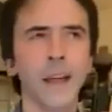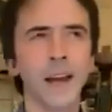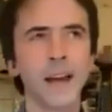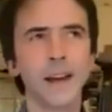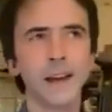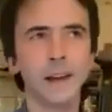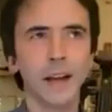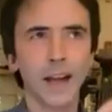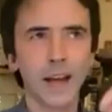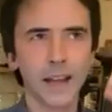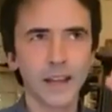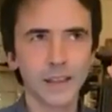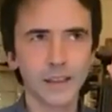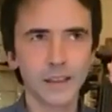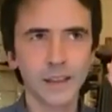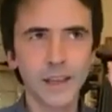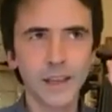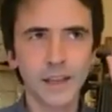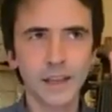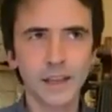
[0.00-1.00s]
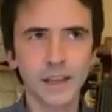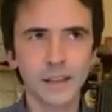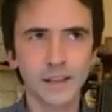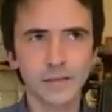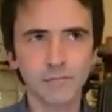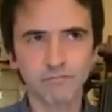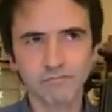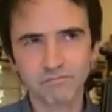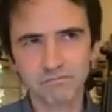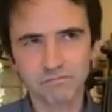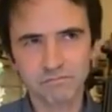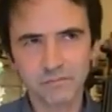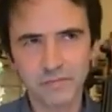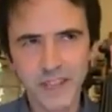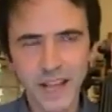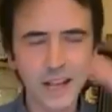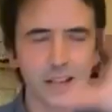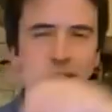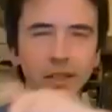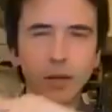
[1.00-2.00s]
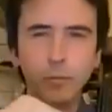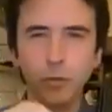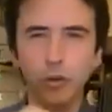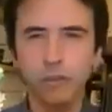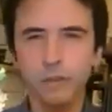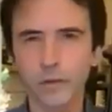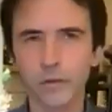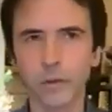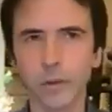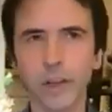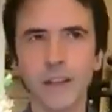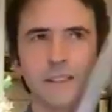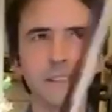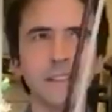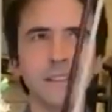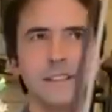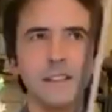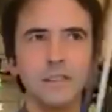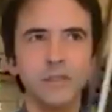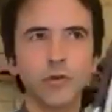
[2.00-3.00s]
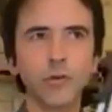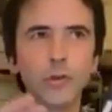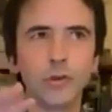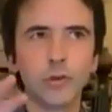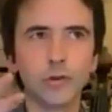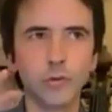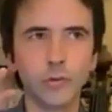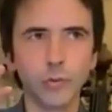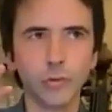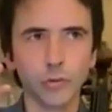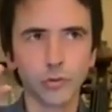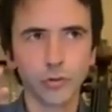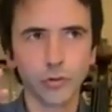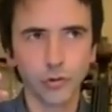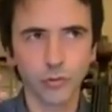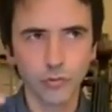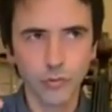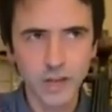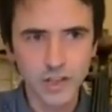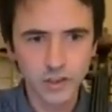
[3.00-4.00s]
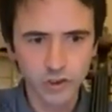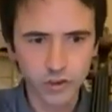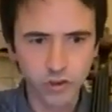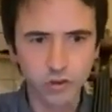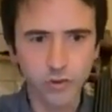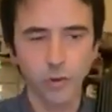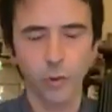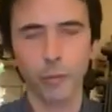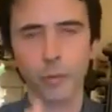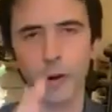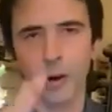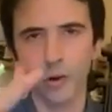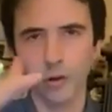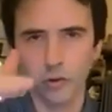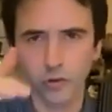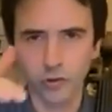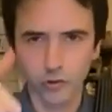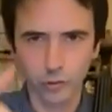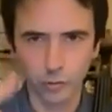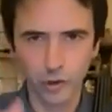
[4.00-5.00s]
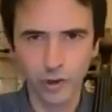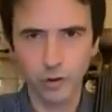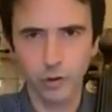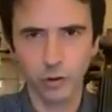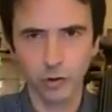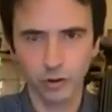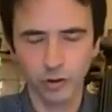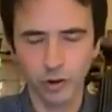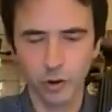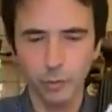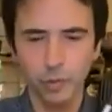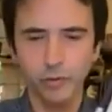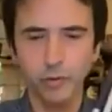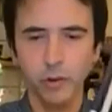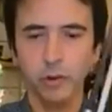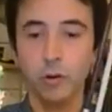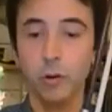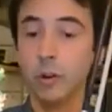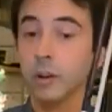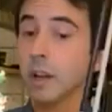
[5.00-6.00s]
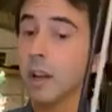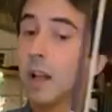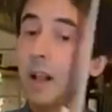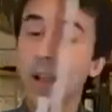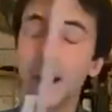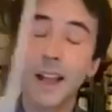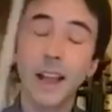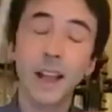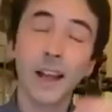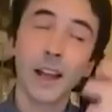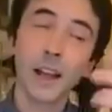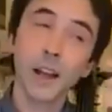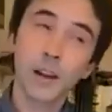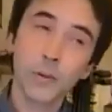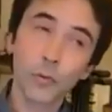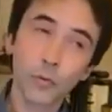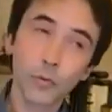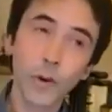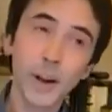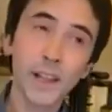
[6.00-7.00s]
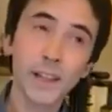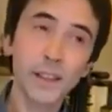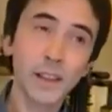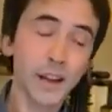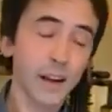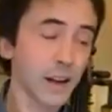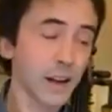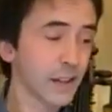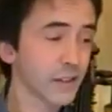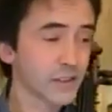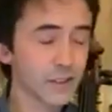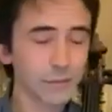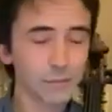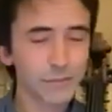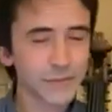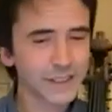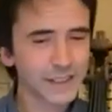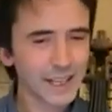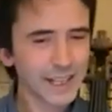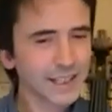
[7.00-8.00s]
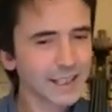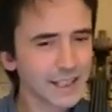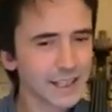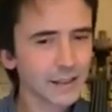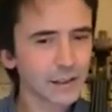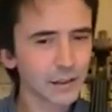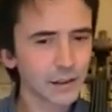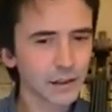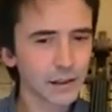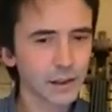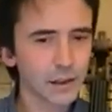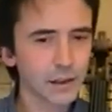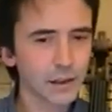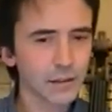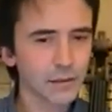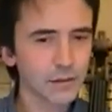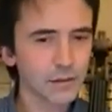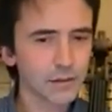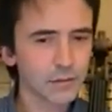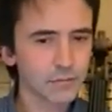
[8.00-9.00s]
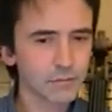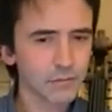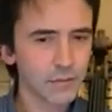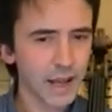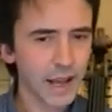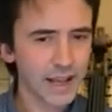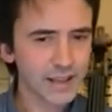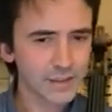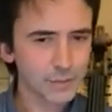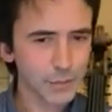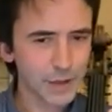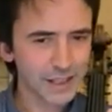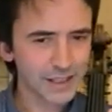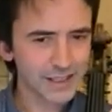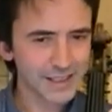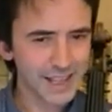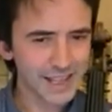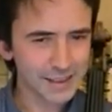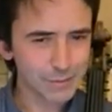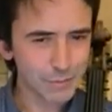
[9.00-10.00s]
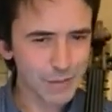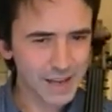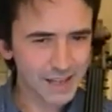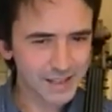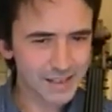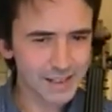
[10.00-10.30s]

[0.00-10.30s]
I think in 90% of the cases it's good to reach your pulse when you're on top of the chord. When there are some technical aspects that makes